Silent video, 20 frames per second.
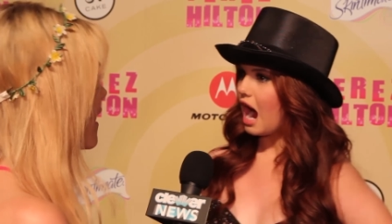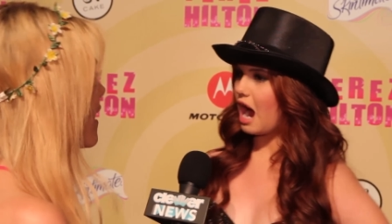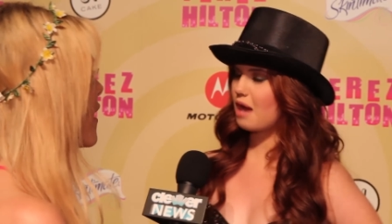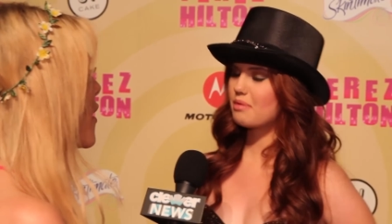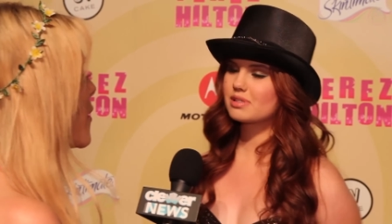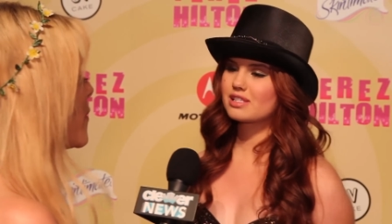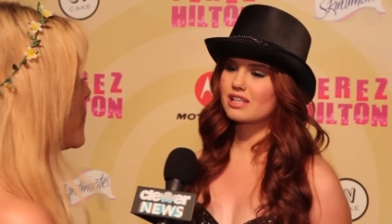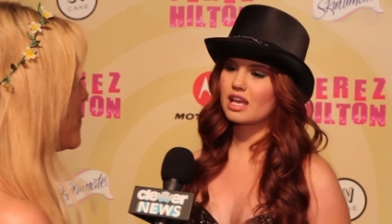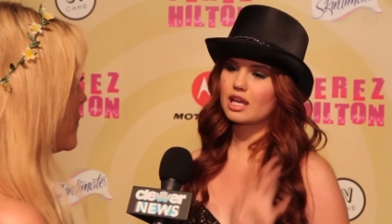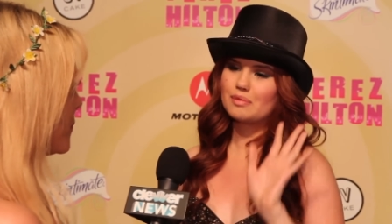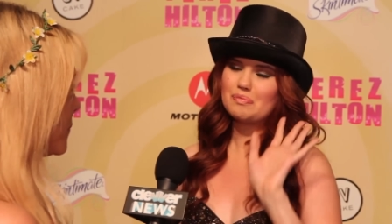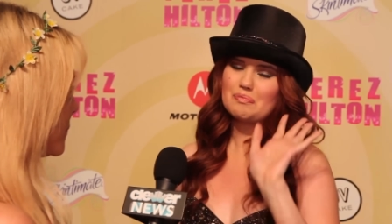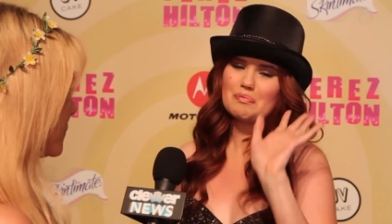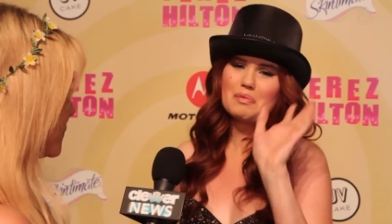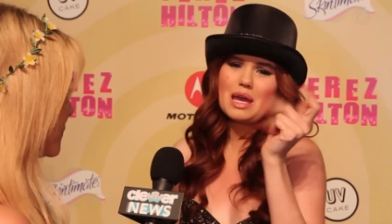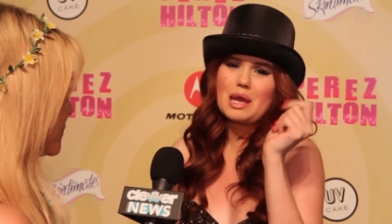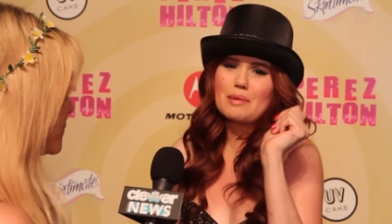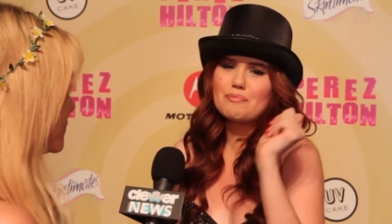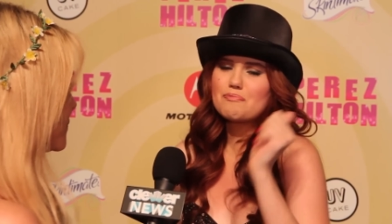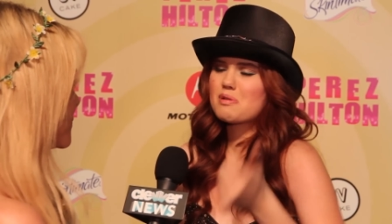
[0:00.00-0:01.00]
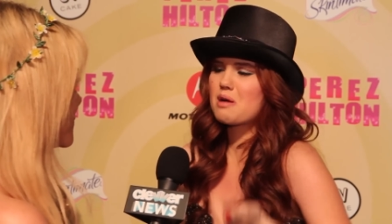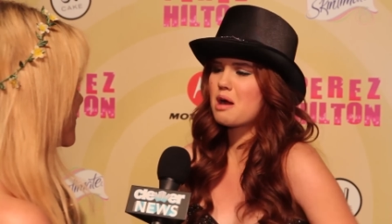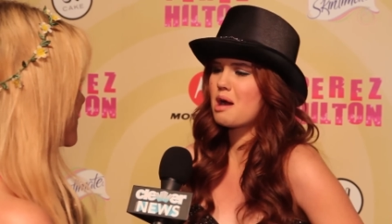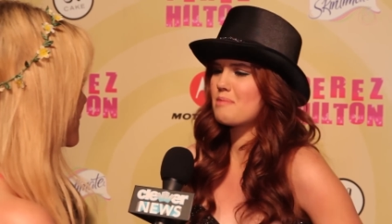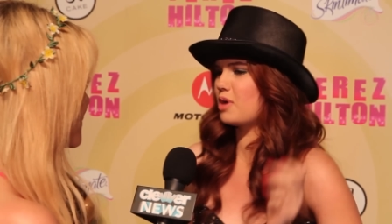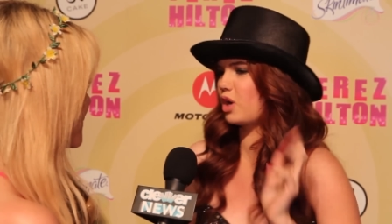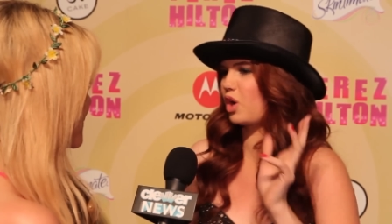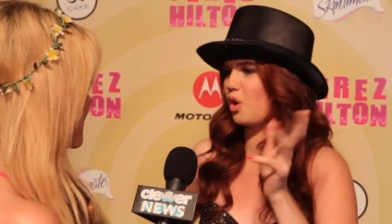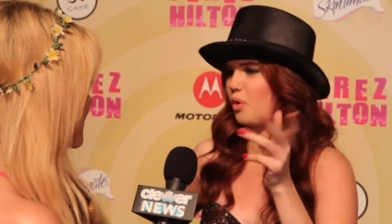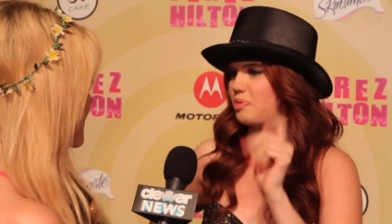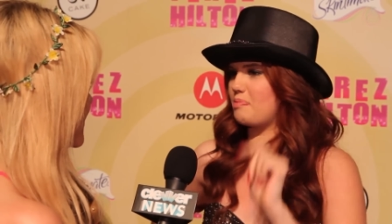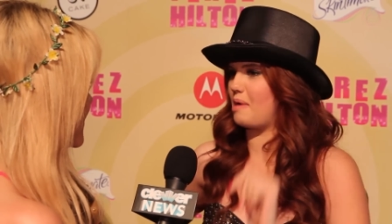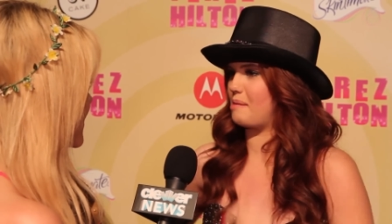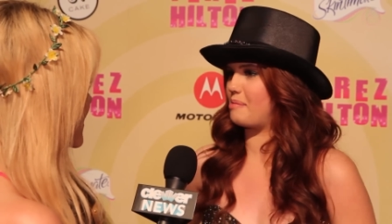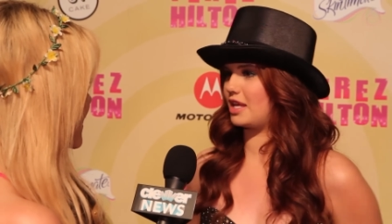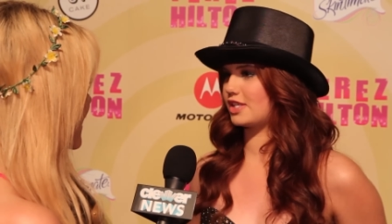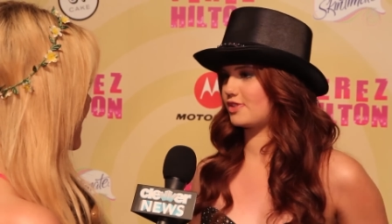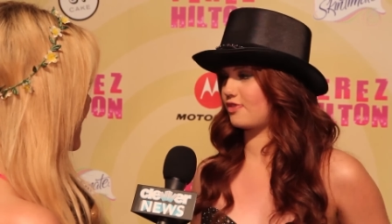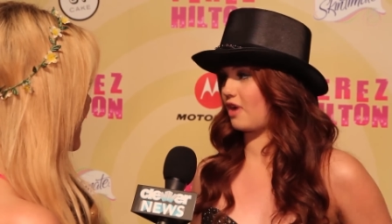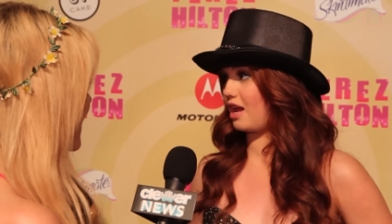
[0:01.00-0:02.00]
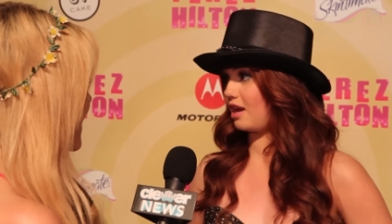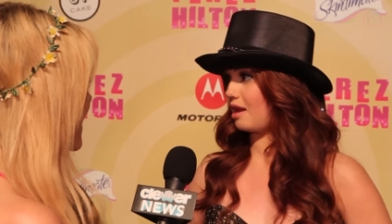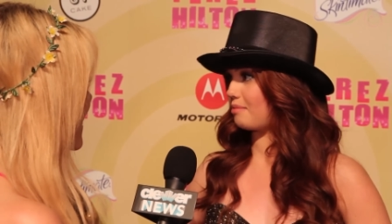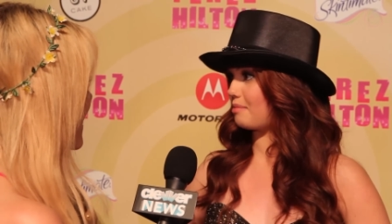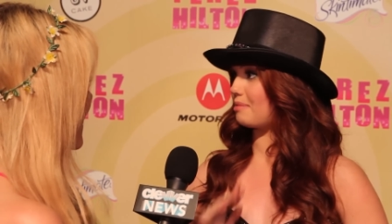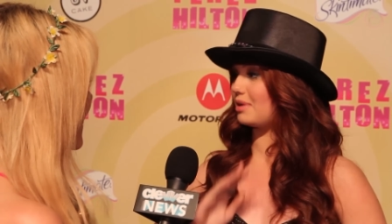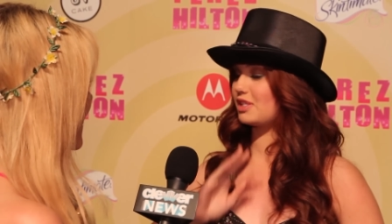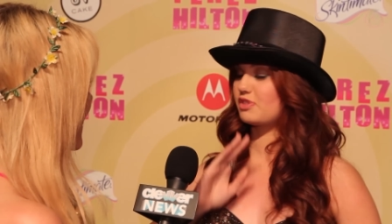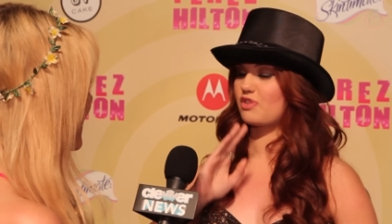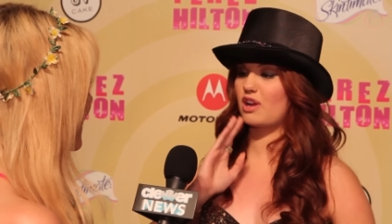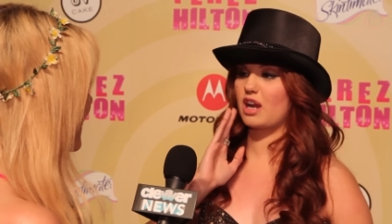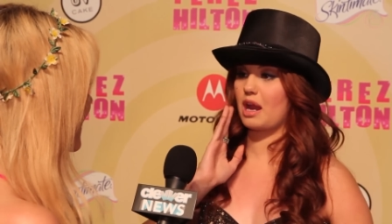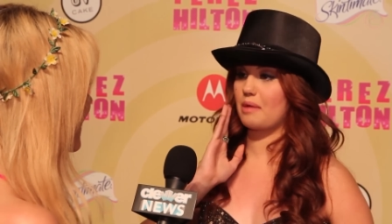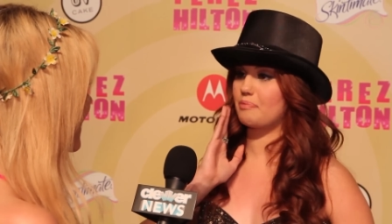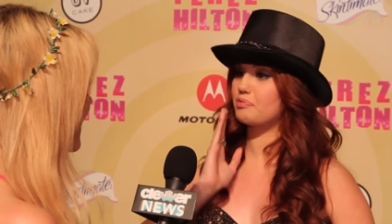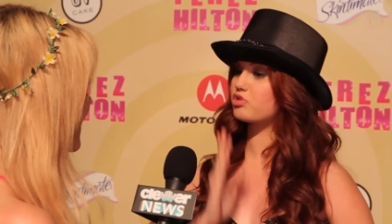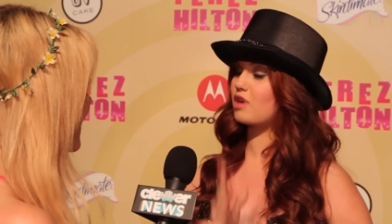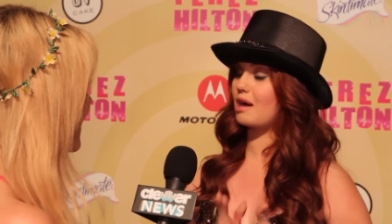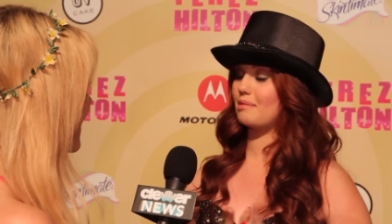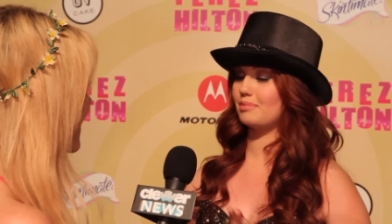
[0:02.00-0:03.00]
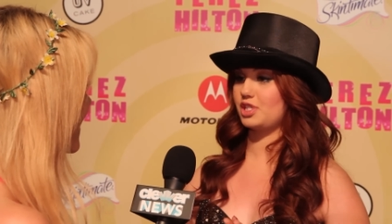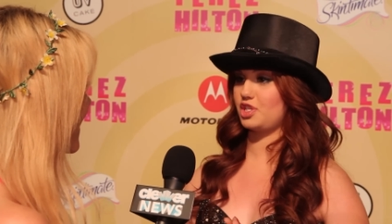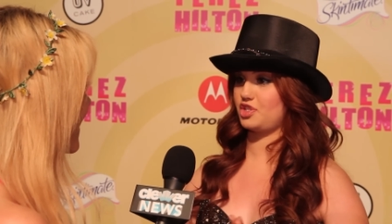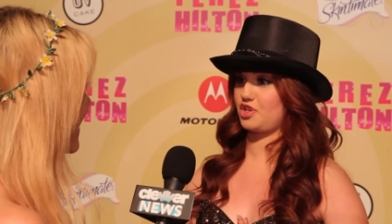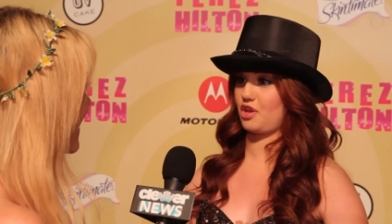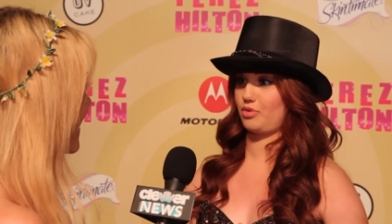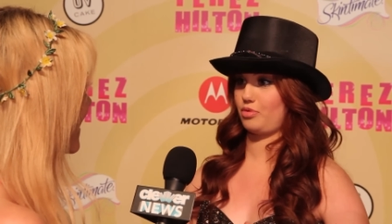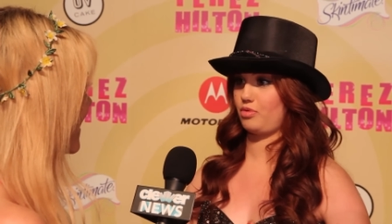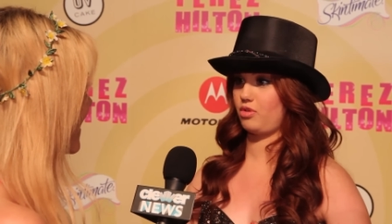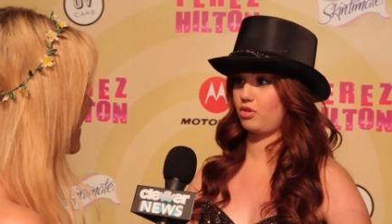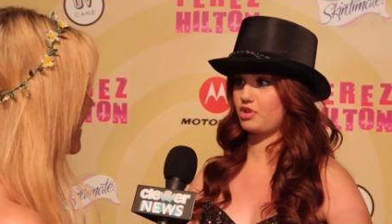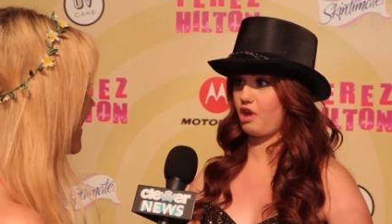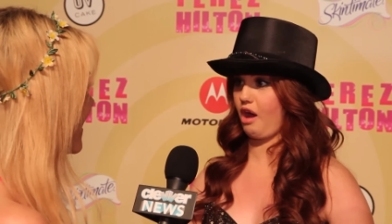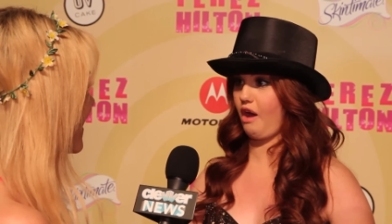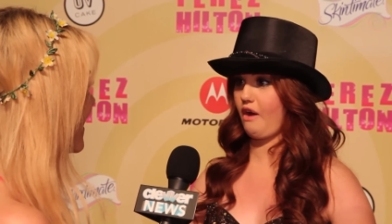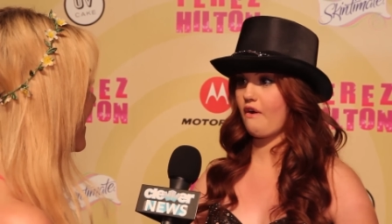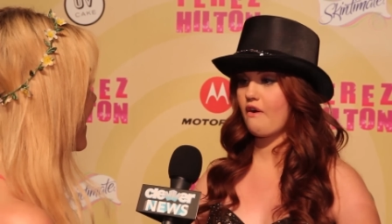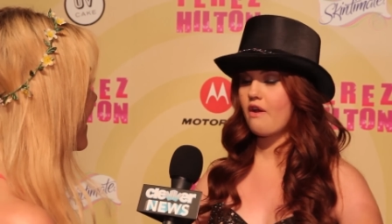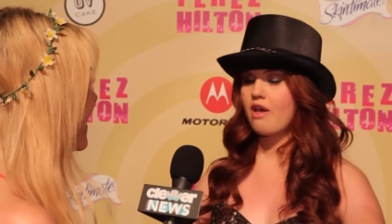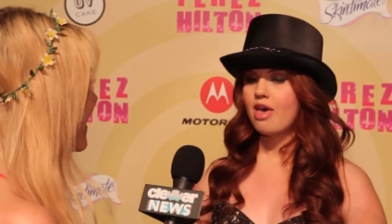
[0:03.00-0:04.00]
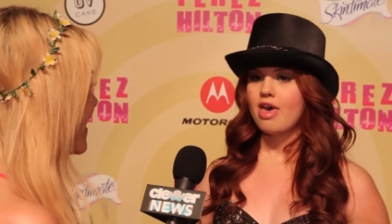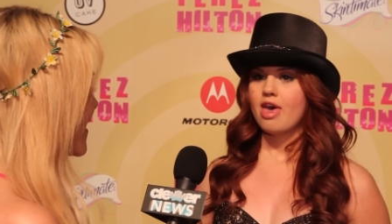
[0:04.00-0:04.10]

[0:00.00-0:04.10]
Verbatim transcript: I was like, meh, prom, I'll go with my best friend. And my best friend and I promised each other we would go.